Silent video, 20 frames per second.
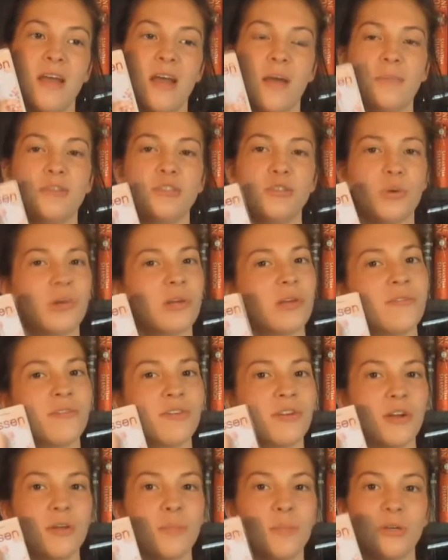Majority of
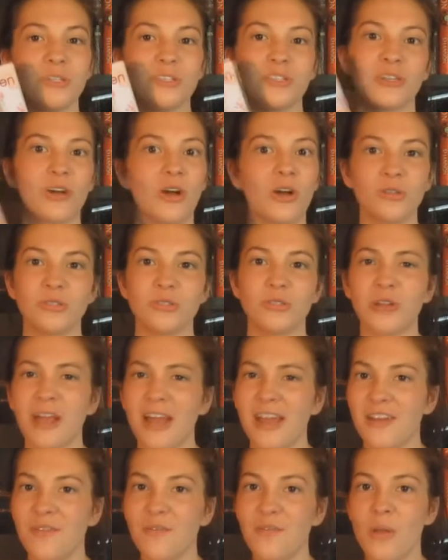her books are also
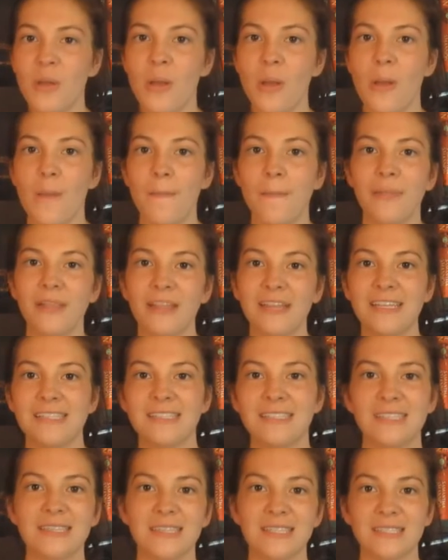kind of
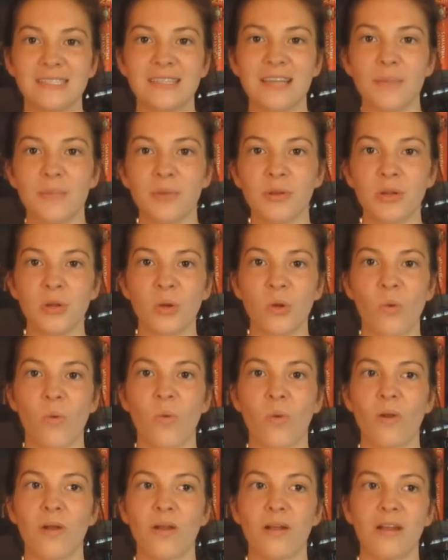placed in the summer
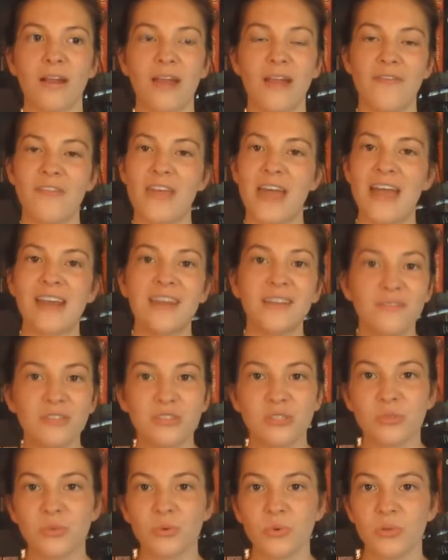or at the end of the
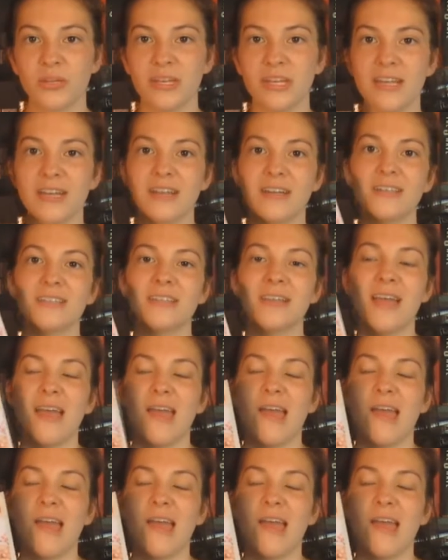school years,